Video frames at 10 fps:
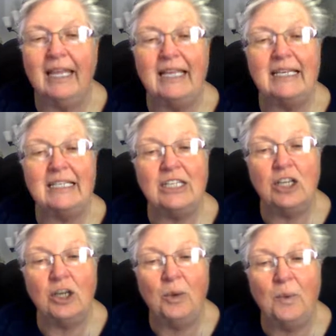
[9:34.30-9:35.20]
You
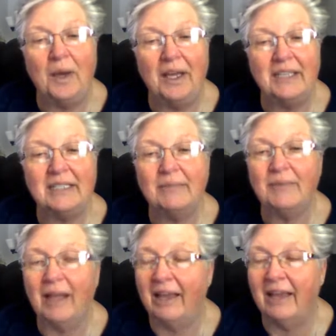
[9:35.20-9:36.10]
know what?
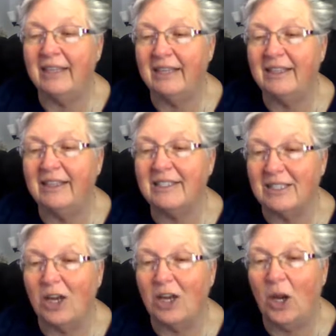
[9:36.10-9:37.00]
I think this is a
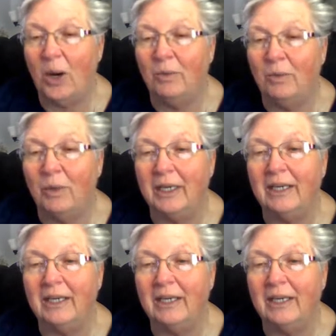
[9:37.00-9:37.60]
hard one.